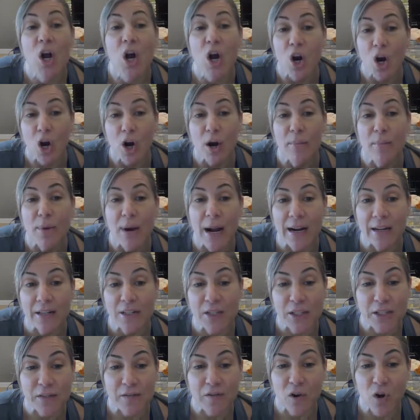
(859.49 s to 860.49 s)
are a
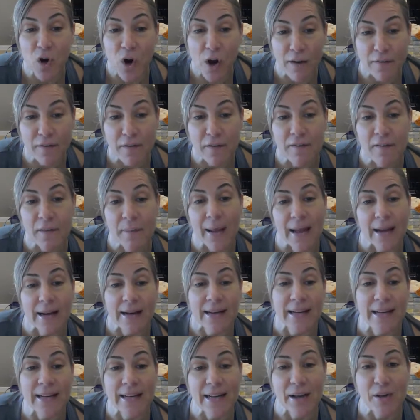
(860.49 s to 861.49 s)
practice for off of the mat.
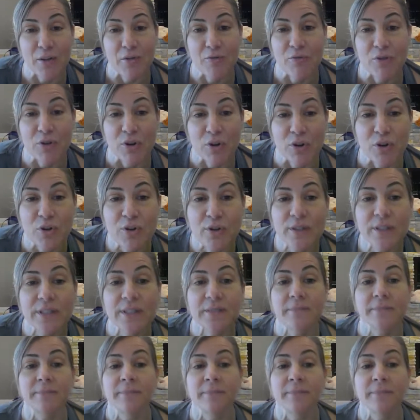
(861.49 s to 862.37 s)
Inhale through your nose,